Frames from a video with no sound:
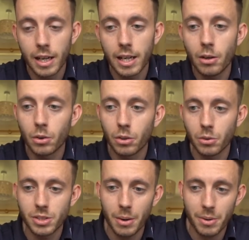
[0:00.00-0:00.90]
He got in
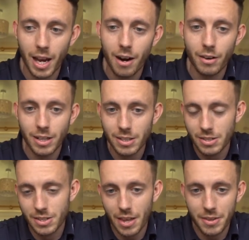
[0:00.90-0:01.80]
contact with Harry and
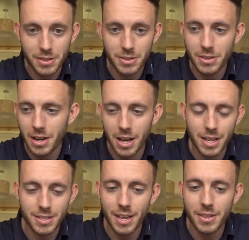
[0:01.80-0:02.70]
set this
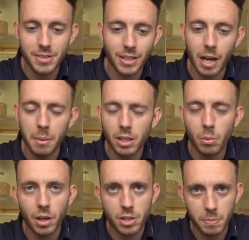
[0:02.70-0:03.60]
uh, set this thing up. I
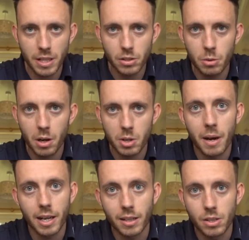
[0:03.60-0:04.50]
don't want to speak too much
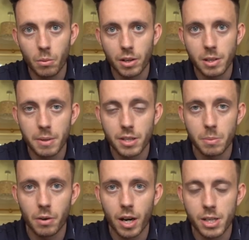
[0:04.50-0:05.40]
about it because I want it to be a
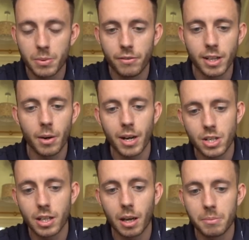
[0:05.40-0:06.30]
surprise when the video
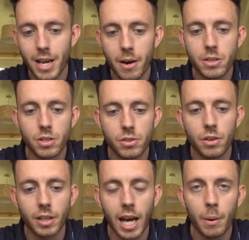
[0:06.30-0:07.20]
actually comes out. It's just
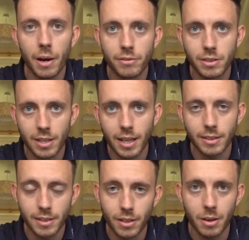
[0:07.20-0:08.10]
that Callaway taking
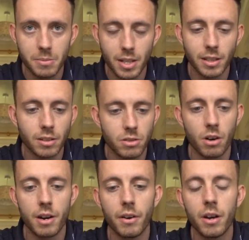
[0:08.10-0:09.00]
the time sending the
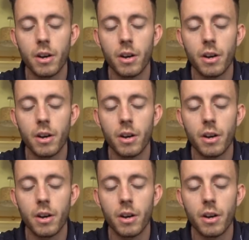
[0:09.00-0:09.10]
driver.